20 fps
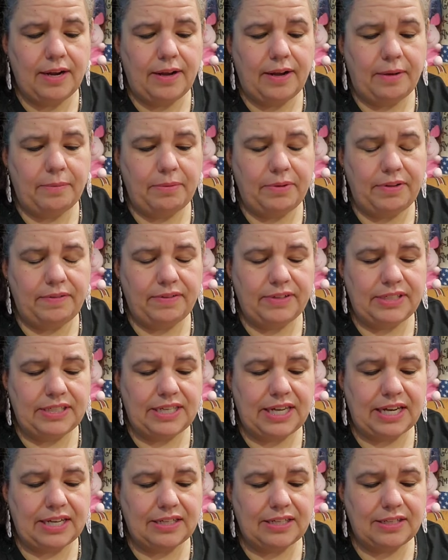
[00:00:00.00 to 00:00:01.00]
I believe it's
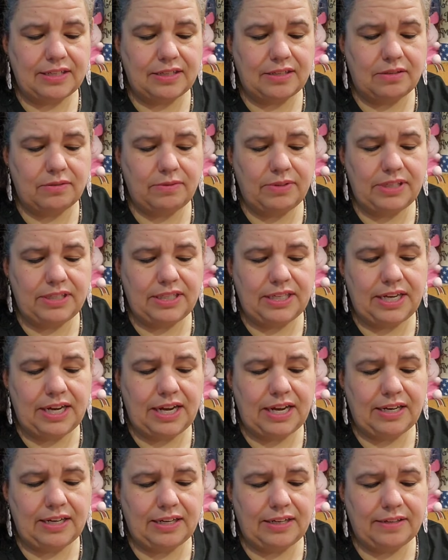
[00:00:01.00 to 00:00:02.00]
Texas,
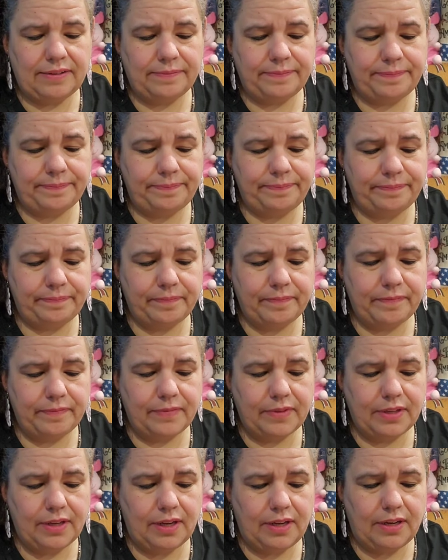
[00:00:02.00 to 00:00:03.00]
Louisiana.
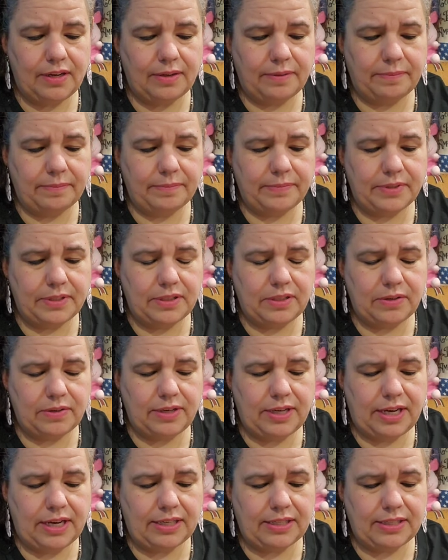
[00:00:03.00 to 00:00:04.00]
Um, so
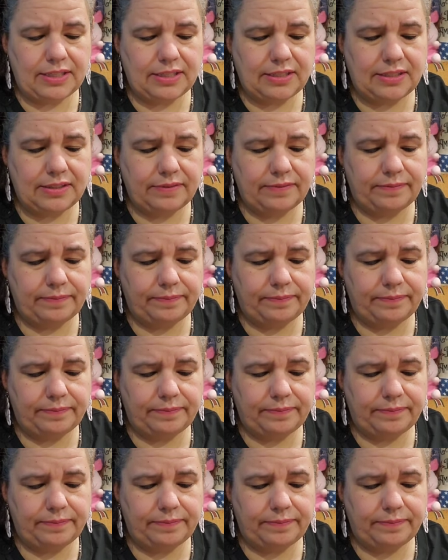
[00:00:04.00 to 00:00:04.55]
yes.